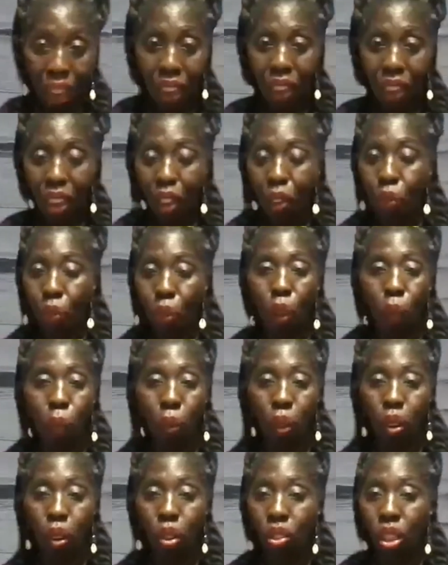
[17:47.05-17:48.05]
if you're a
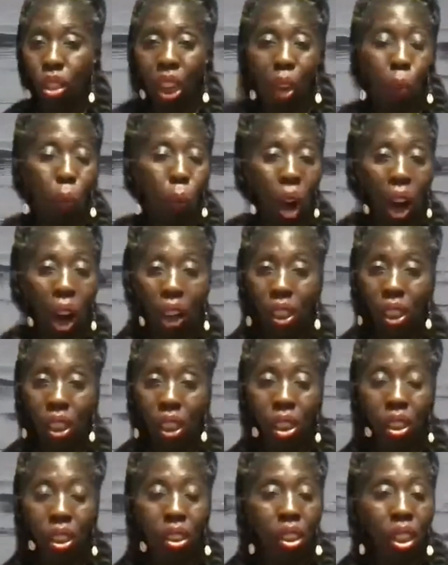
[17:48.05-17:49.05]
person that
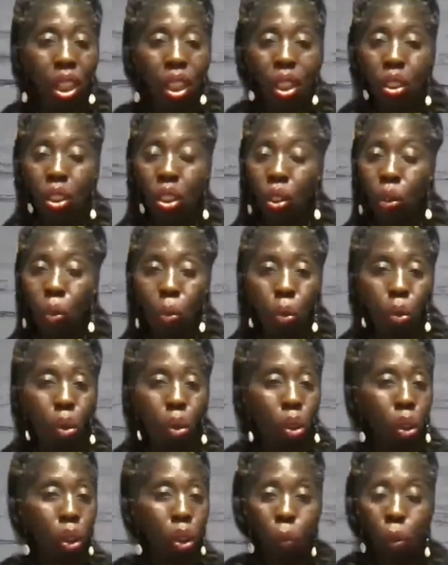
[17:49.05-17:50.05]
watches the
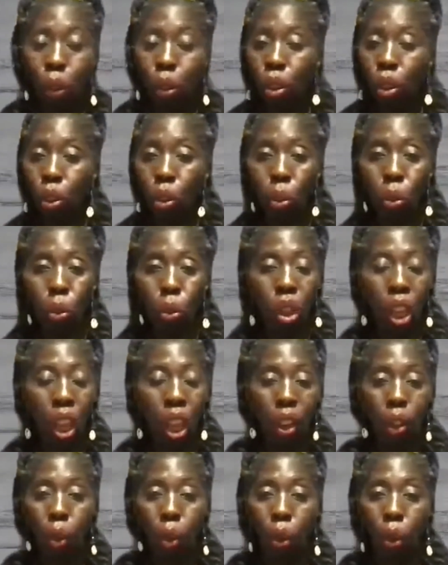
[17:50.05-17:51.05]
global news at
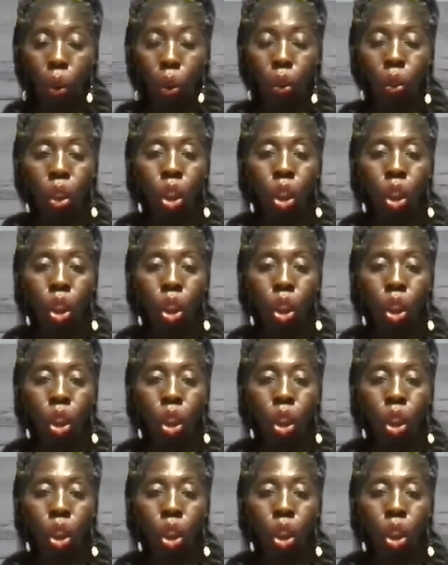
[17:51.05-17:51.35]
all,